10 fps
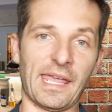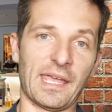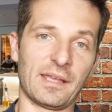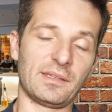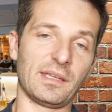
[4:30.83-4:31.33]

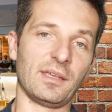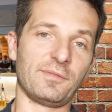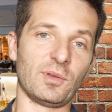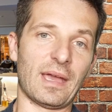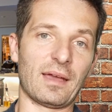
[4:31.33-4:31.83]
and
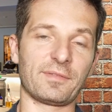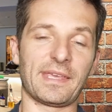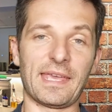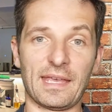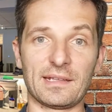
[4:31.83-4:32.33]
if you have
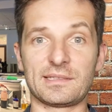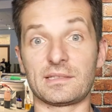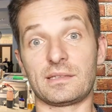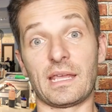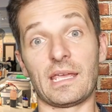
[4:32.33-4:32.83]

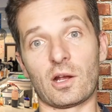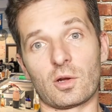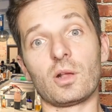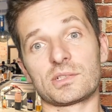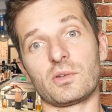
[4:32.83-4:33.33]
kids, they
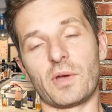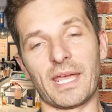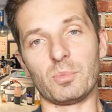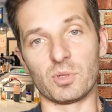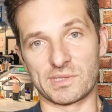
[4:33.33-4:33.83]
are also
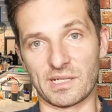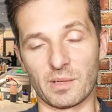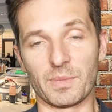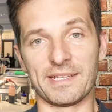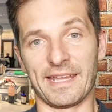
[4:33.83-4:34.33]
able to
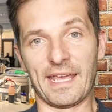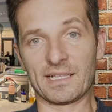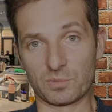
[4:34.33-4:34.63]
come in as